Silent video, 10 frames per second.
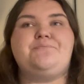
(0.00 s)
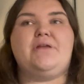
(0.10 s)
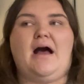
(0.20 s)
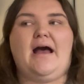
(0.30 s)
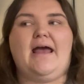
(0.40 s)

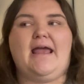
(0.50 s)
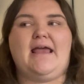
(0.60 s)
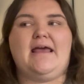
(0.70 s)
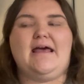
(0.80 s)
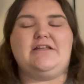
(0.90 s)

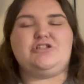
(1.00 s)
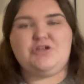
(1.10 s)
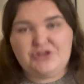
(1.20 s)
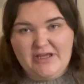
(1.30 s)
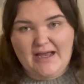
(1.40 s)
I
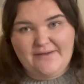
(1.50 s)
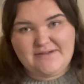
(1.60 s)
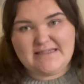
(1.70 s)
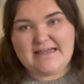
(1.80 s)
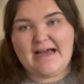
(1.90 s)
do think I've
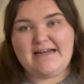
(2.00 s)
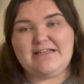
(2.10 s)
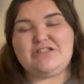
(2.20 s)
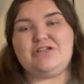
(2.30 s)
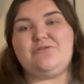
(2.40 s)

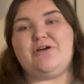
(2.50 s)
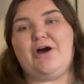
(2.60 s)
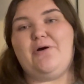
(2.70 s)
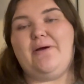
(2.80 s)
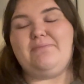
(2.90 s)
decided to
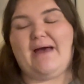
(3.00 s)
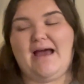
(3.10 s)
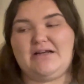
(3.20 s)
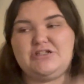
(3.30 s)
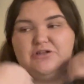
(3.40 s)
go and
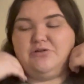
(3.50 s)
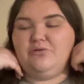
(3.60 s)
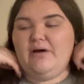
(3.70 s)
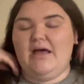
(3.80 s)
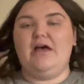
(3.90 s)
back
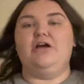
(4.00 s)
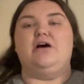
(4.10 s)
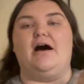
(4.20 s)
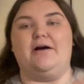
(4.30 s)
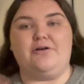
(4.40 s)
to
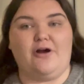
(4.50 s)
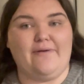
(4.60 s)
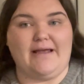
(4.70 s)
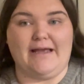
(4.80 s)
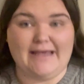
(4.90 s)

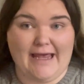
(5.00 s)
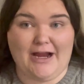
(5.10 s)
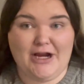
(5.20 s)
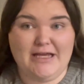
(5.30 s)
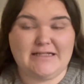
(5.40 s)
growing a
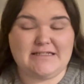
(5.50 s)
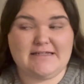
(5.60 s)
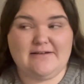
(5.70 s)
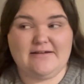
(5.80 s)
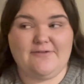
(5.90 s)
carrot
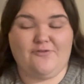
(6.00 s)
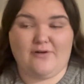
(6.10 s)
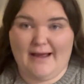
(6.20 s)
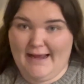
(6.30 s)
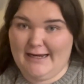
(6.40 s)

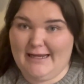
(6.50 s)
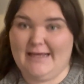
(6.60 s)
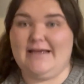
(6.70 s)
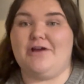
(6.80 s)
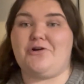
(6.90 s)

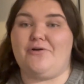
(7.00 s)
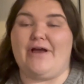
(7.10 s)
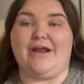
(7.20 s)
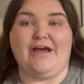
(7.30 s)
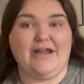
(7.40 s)
variety,
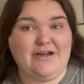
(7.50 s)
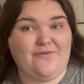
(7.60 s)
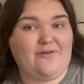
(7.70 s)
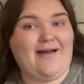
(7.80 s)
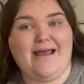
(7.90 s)
growing an onion
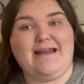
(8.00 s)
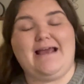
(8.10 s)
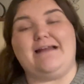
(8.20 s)
variety.